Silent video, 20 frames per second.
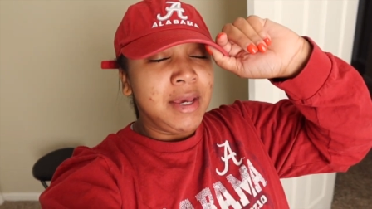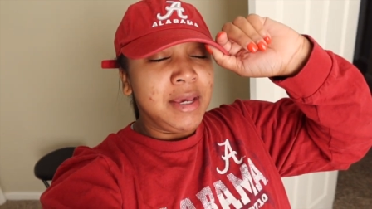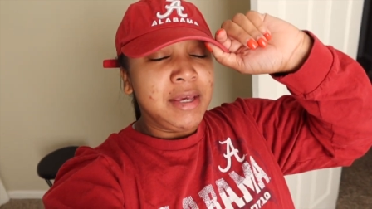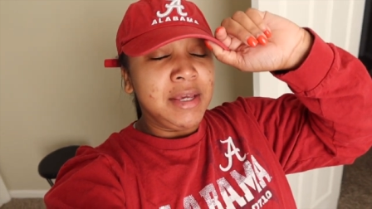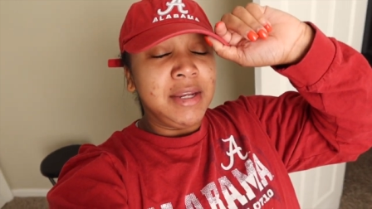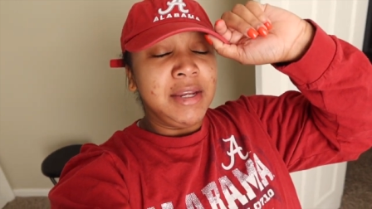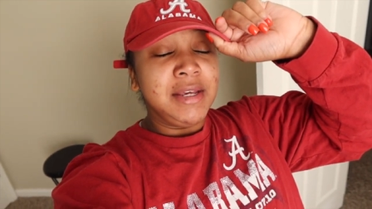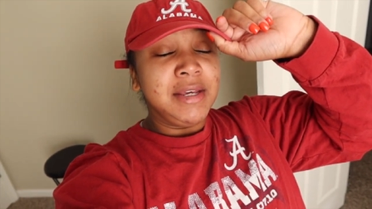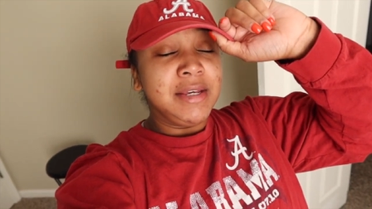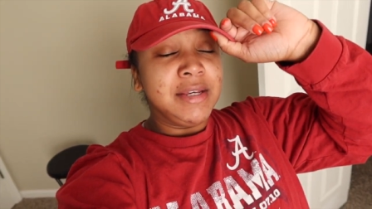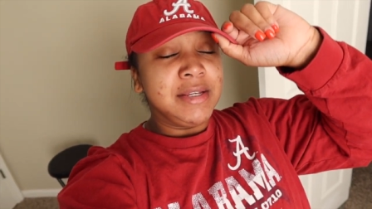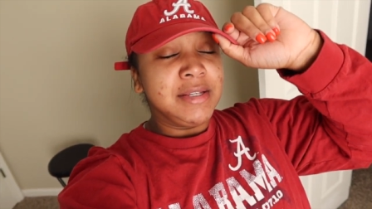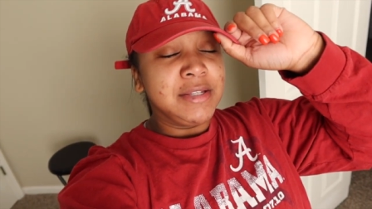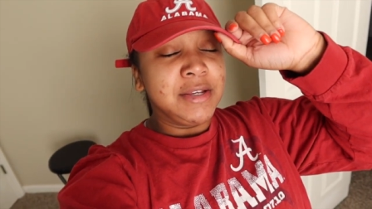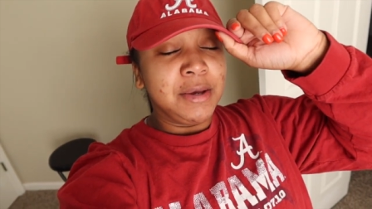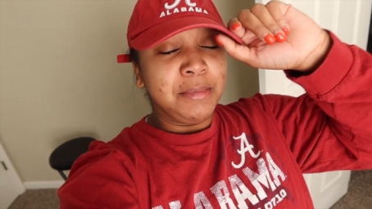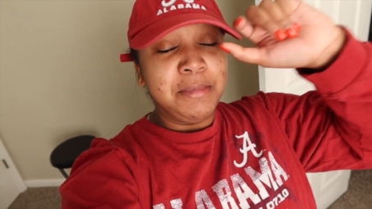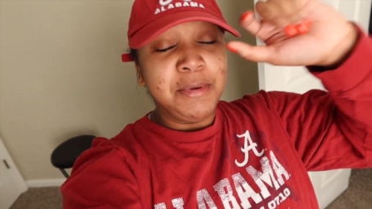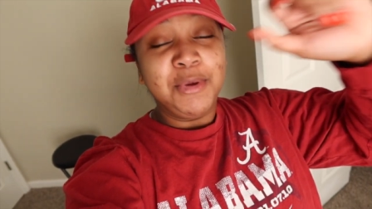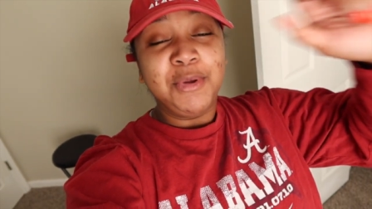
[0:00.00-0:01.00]
it is
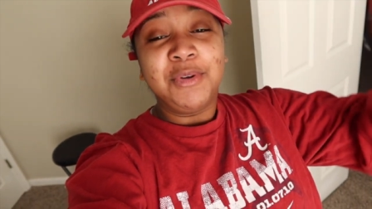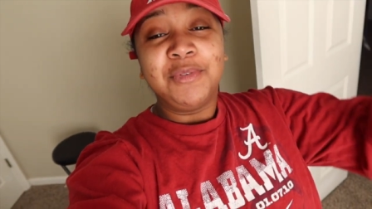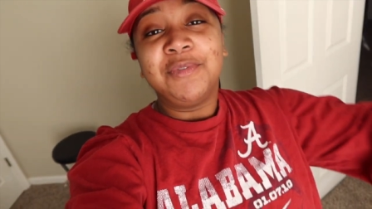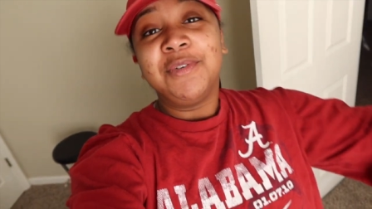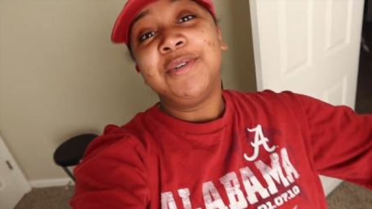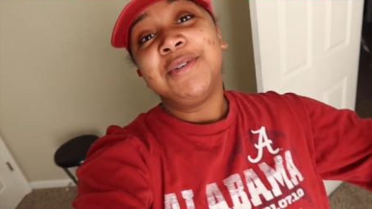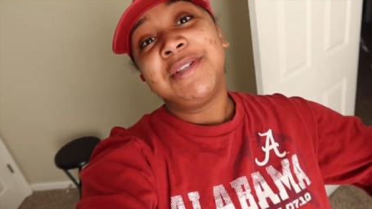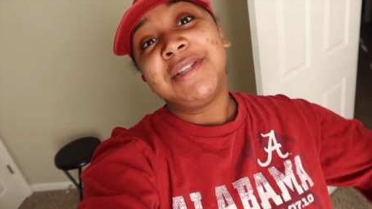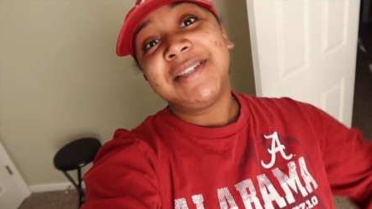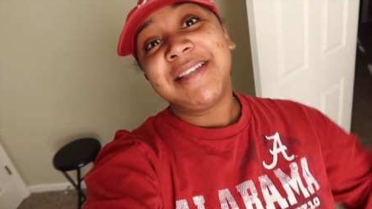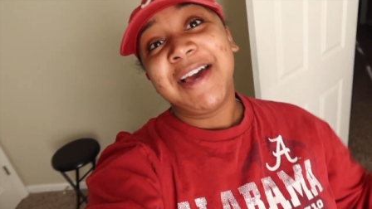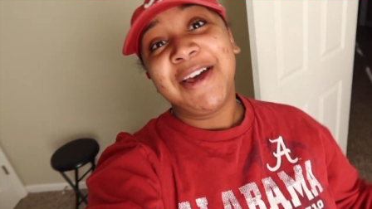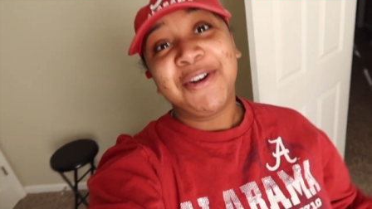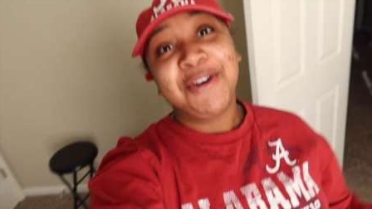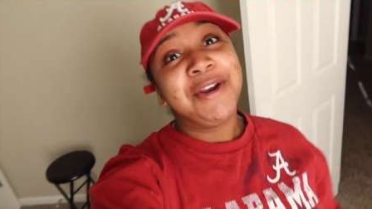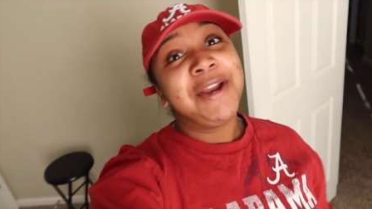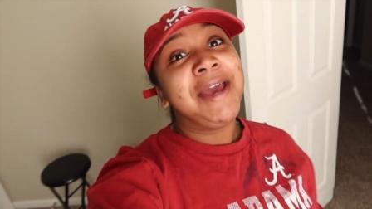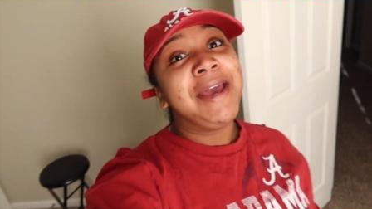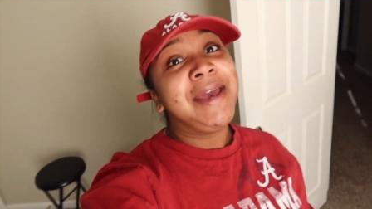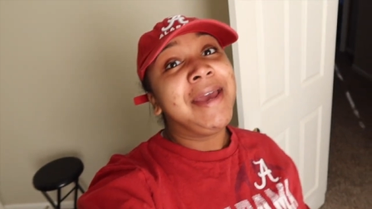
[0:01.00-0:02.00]
a beautiful
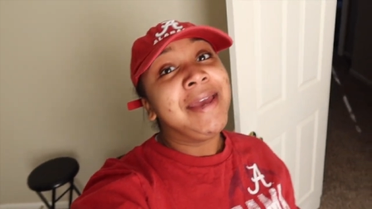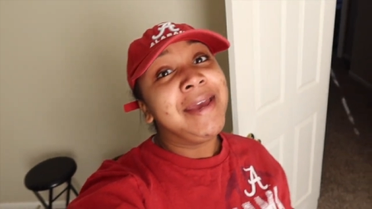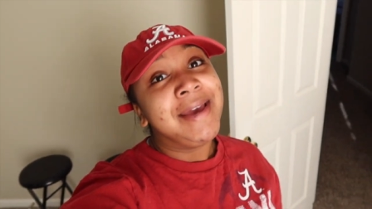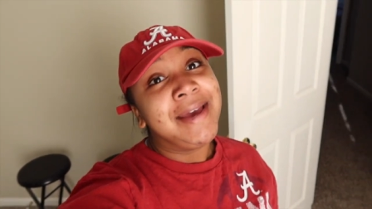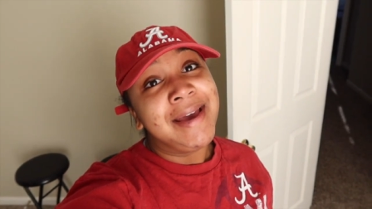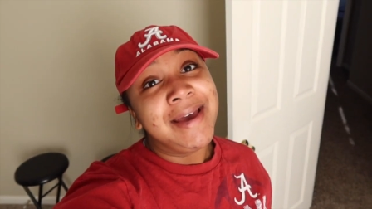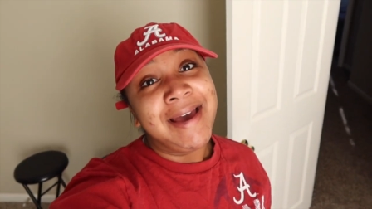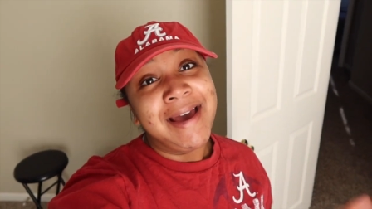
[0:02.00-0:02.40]
Saturday